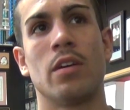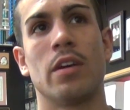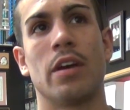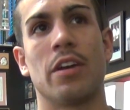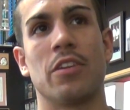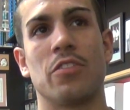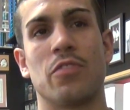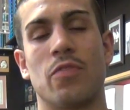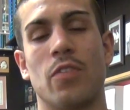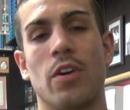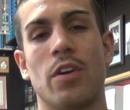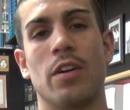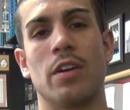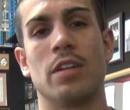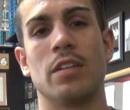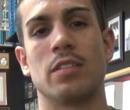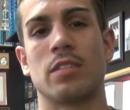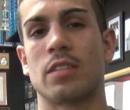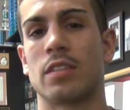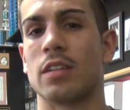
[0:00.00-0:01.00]
as far
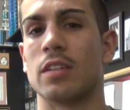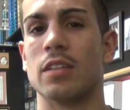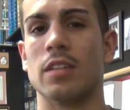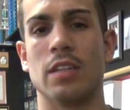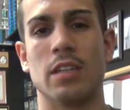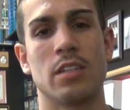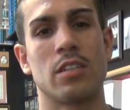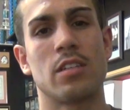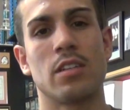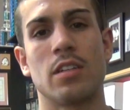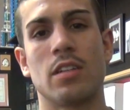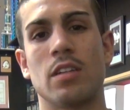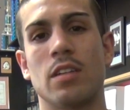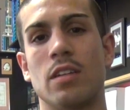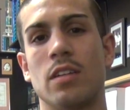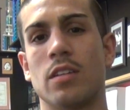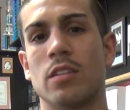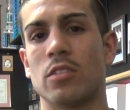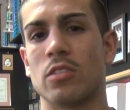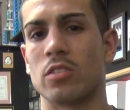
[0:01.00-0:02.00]
as
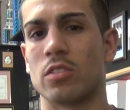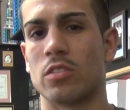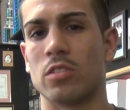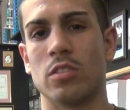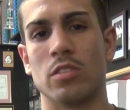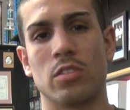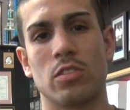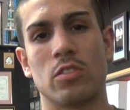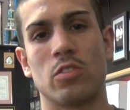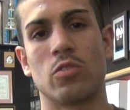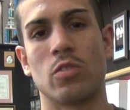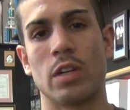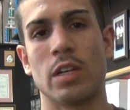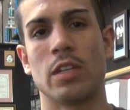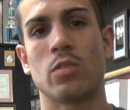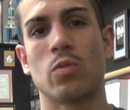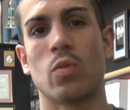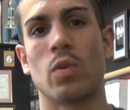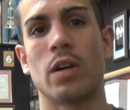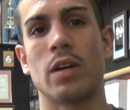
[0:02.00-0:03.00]
conditioning, just
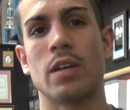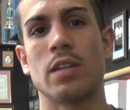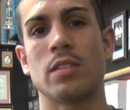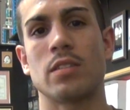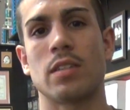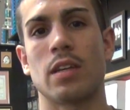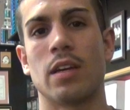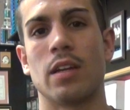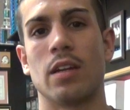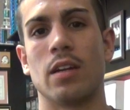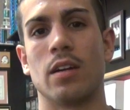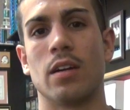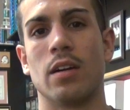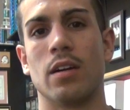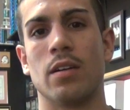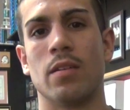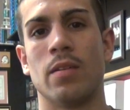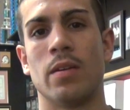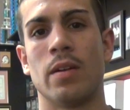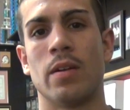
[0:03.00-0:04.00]
strength wise
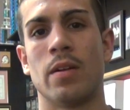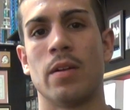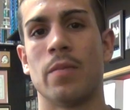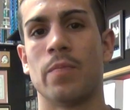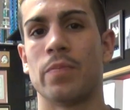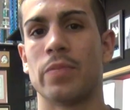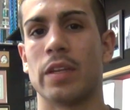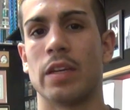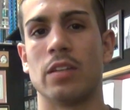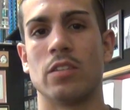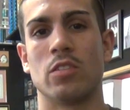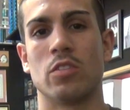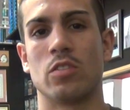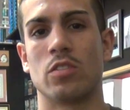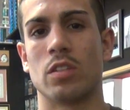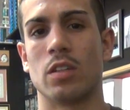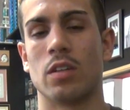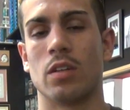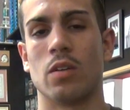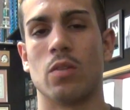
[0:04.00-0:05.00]
and just
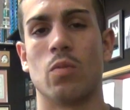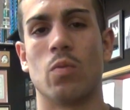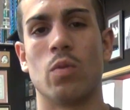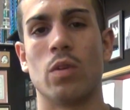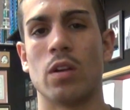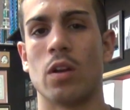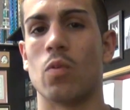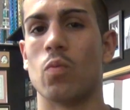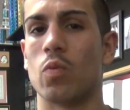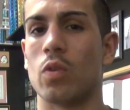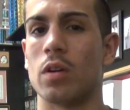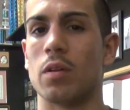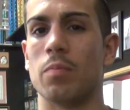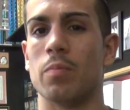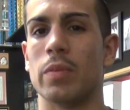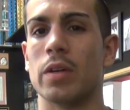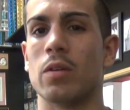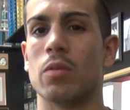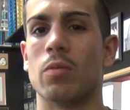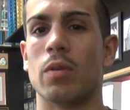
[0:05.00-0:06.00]
one-on-one
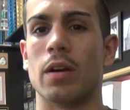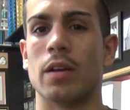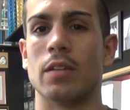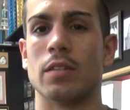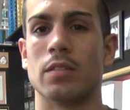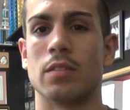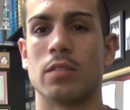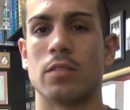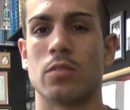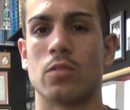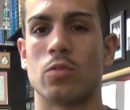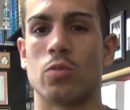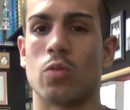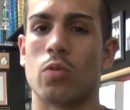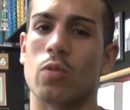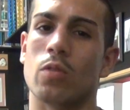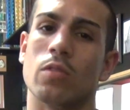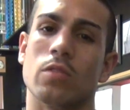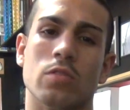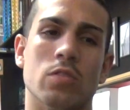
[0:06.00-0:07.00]
mitt wise.
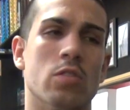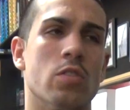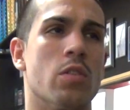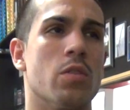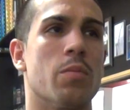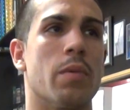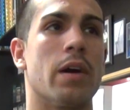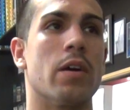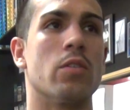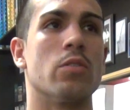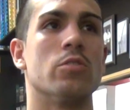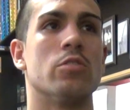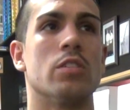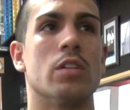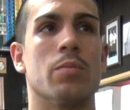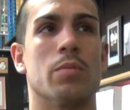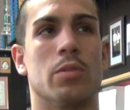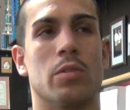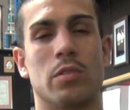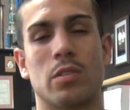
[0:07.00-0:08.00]
Towards my old
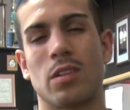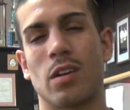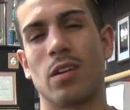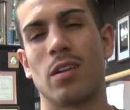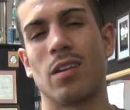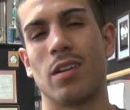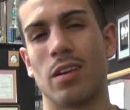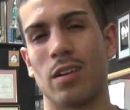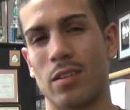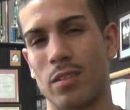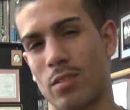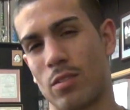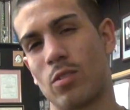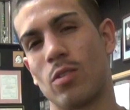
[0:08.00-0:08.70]
gym, it was kind of like,